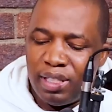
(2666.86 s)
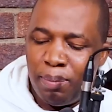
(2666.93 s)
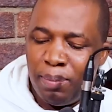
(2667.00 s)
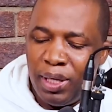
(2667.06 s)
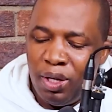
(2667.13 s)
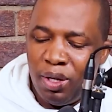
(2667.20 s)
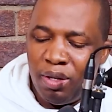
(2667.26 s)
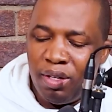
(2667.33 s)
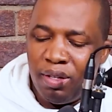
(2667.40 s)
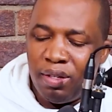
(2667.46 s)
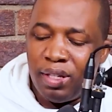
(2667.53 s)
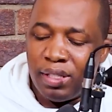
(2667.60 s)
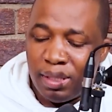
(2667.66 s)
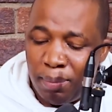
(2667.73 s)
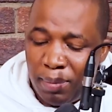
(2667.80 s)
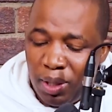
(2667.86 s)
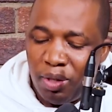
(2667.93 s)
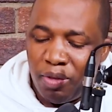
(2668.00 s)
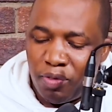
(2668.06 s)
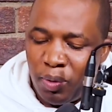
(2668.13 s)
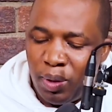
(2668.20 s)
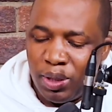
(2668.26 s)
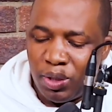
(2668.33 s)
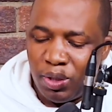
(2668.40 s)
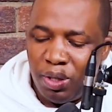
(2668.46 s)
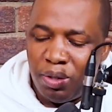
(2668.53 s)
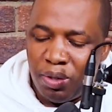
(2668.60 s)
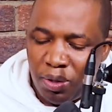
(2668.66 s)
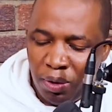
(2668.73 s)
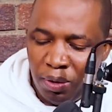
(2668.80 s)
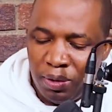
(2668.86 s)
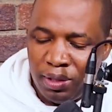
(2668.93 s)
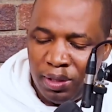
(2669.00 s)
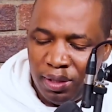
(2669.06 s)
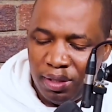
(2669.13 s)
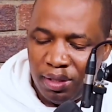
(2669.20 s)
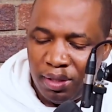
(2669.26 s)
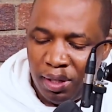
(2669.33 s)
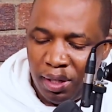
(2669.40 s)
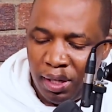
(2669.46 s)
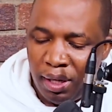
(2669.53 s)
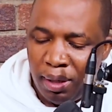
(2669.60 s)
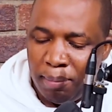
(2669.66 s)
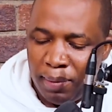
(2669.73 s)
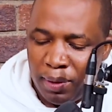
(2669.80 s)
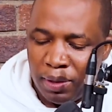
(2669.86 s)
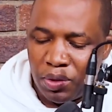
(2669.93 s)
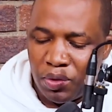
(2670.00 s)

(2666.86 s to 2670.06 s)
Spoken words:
a million for one song called million